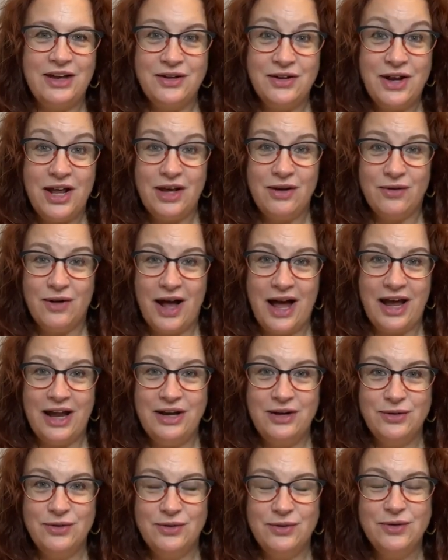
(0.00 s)
I don't know.
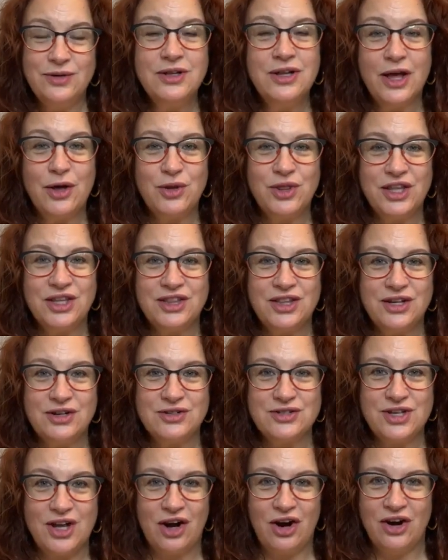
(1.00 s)
I don't know that
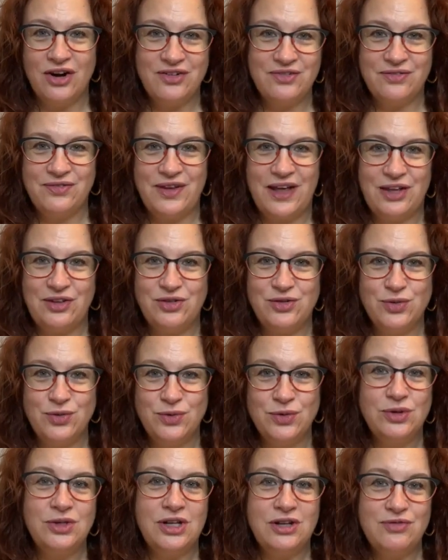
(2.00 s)
there's a hard and fast
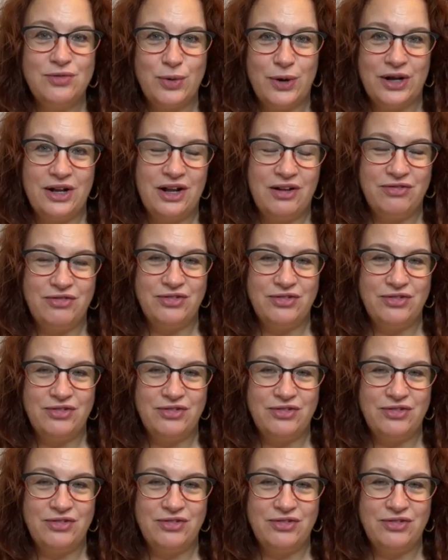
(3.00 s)
rule of what